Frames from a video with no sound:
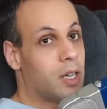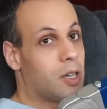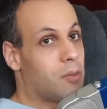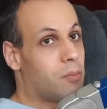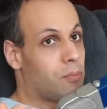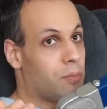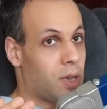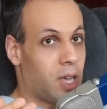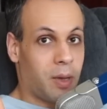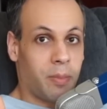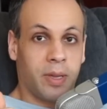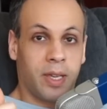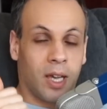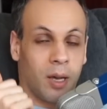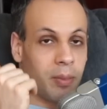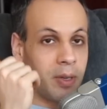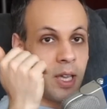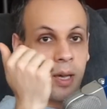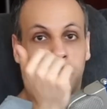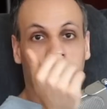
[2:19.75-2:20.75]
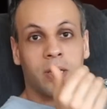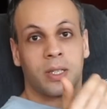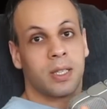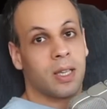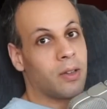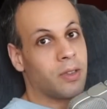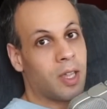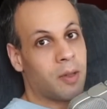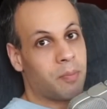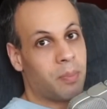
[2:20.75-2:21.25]
Maybe I'll be able to
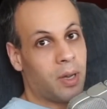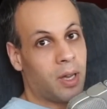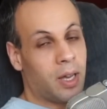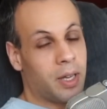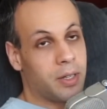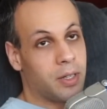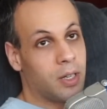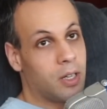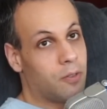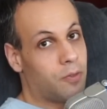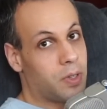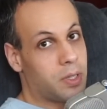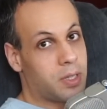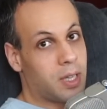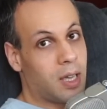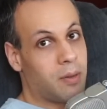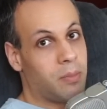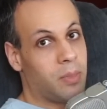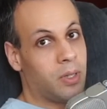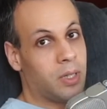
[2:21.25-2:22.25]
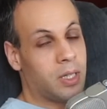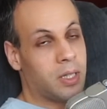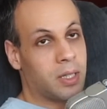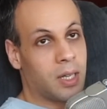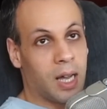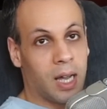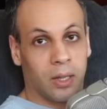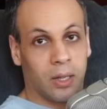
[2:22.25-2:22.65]
sell that bond for $10 million